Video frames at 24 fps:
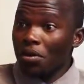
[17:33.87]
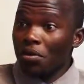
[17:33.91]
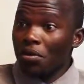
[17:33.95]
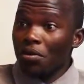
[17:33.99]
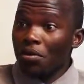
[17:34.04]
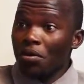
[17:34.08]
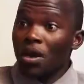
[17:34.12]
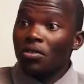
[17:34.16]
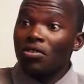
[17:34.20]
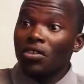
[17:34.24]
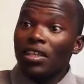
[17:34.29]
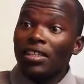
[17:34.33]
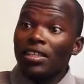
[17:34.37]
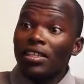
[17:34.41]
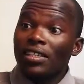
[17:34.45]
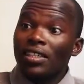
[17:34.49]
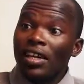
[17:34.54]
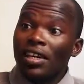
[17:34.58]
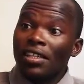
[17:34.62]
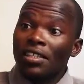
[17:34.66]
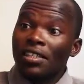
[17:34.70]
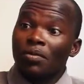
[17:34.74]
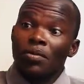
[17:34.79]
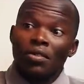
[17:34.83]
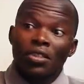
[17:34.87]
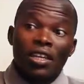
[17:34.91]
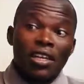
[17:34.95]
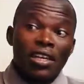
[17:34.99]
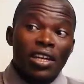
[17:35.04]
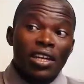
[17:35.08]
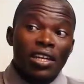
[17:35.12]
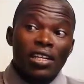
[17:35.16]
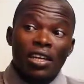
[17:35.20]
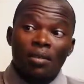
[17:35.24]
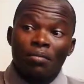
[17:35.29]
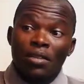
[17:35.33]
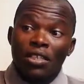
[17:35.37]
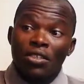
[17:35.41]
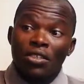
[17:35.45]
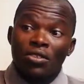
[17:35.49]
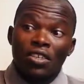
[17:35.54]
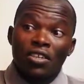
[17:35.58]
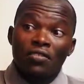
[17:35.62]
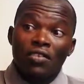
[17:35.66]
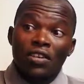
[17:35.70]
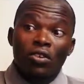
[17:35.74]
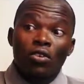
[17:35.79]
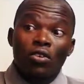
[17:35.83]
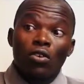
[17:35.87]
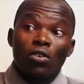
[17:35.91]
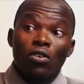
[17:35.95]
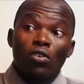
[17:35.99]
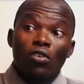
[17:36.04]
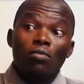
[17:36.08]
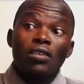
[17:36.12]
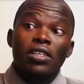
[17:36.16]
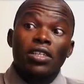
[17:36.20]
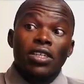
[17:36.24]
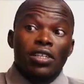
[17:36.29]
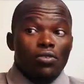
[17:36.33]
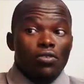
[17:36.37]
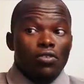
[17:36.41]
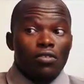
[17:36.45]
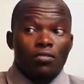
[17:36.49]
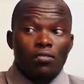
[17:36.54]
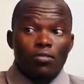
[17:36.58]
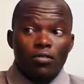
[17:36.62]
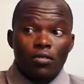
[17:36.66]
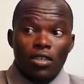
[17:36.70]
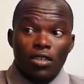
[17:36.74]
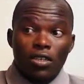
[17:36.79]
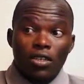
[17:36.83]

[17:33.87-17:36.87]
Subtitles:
You actually encourage people that are diabetic to have a glucometer at home,